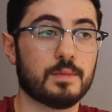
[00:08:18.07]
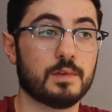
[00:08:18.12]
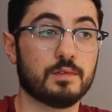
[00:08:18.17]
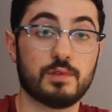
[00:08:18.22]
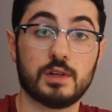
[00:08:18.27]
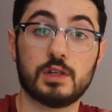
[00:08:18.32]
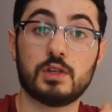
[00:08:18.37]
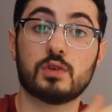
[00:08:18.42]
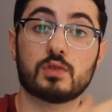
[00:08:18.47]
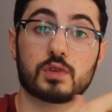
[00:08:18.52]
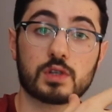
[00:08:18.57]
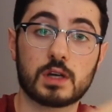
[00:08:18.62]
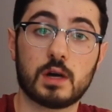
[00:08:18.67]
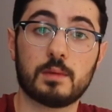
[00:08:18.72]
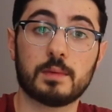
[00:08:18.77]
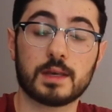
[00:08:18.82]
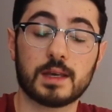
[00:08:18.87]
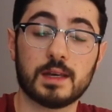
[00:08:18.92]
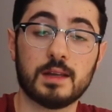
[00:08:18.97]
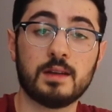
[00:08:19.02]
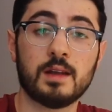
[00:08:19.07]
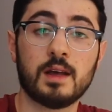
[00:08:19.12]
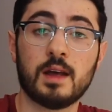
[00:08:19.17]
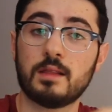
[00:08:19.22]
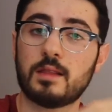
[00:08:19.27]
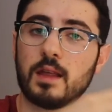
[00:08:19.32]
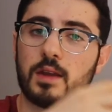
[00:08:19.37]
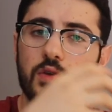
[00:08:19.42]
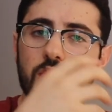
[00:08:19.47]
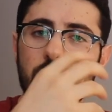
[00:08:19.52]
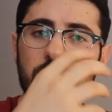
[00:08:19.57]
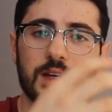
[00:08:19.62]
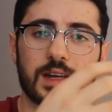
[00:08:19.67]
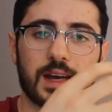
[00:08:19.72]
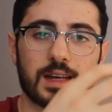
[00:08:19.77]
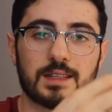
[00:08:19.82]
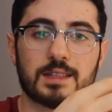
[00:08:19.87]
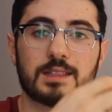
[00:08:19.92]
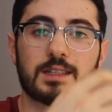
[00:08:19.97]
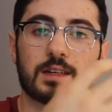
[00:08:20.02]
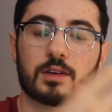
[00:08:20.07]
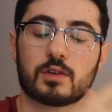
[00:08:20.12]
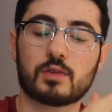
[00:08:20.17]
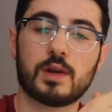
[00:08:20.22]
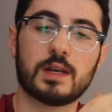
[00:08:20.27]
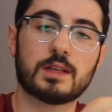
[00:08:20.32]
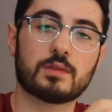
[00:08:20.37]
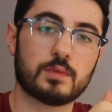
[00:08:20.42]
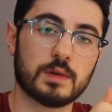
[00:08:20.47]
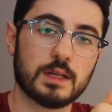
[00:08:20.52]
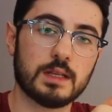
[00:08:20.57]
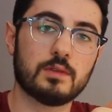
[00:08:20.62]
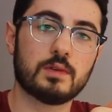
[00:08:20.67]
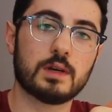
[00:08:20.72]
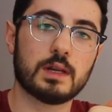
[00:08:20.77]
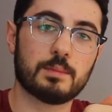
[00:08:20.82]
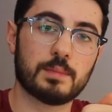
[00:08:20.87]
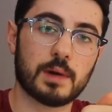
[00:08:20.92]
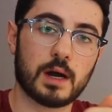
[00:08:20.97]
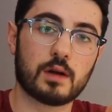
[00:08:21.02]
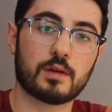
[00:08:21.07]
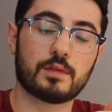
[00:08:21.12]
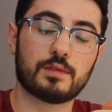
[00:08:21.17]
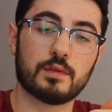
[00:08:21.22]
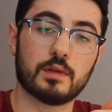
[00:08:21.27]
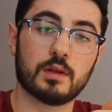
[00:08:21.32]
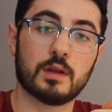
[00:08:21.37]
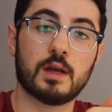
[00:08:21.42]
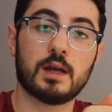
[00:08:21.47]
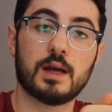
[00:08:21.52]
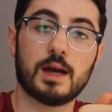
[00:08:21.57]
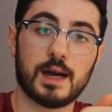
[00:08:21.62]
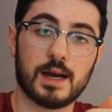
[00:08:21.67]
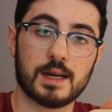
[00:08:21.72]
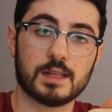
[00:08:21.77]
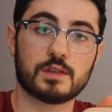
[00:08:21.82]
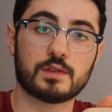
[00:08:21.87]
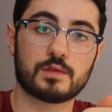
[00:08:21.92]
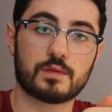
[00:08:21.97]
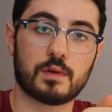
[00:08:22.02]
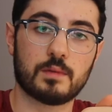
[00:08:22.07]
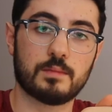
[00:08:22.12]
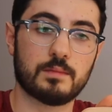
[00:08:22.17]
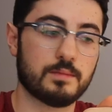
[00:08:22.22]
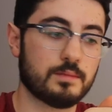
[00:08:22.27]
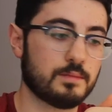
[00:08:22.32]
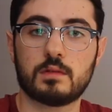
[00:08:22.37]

videos coming in that you can edit and create really, really powerful ads from.